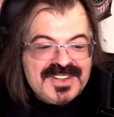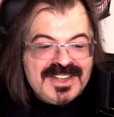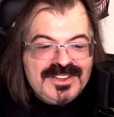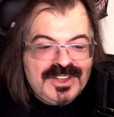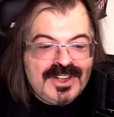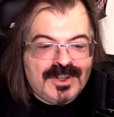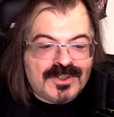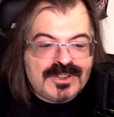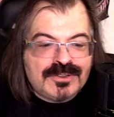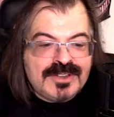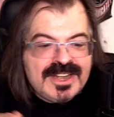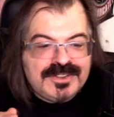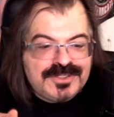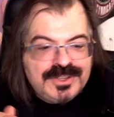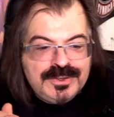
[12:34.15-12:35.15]
then, you know,
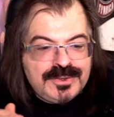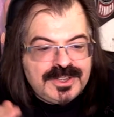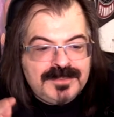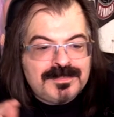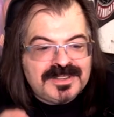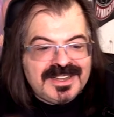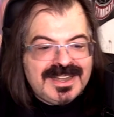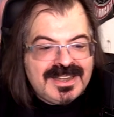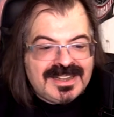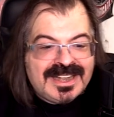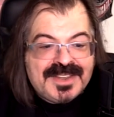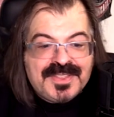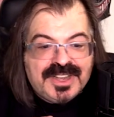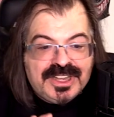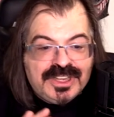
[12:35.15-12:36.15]
Chris, you could play
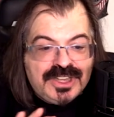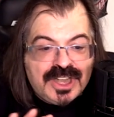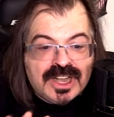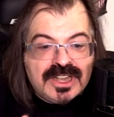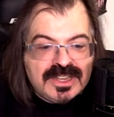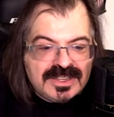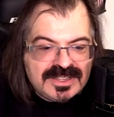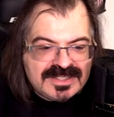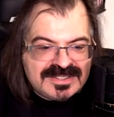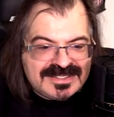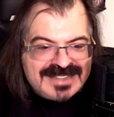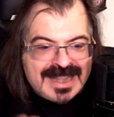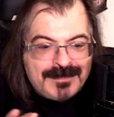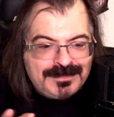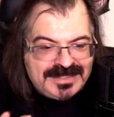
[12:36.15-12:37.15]
like the young
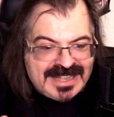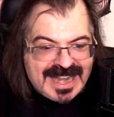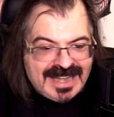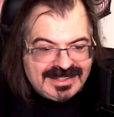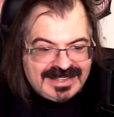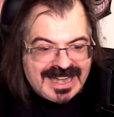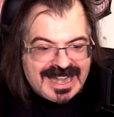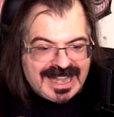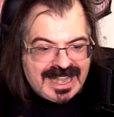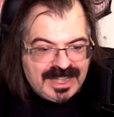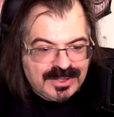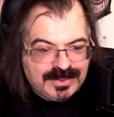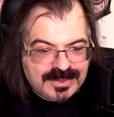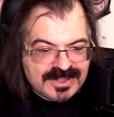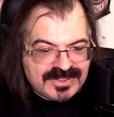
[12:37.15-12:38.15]
stepdad guy
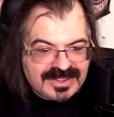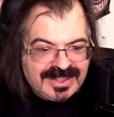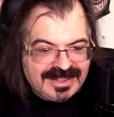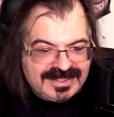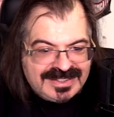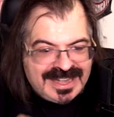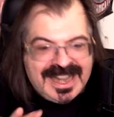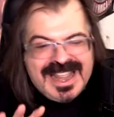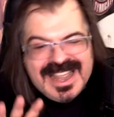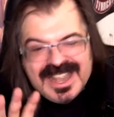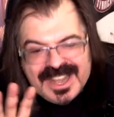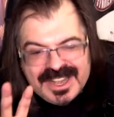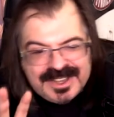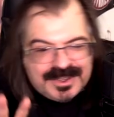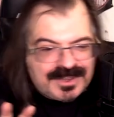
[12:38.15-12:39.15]
who is like
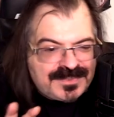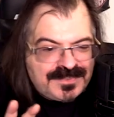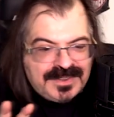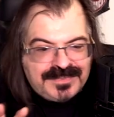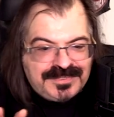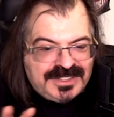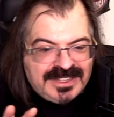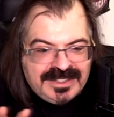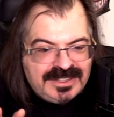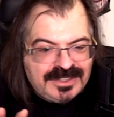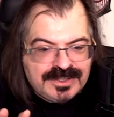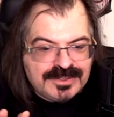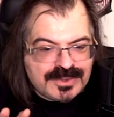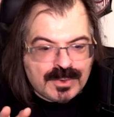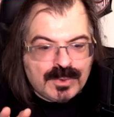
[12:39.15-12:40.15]
10 or 15 years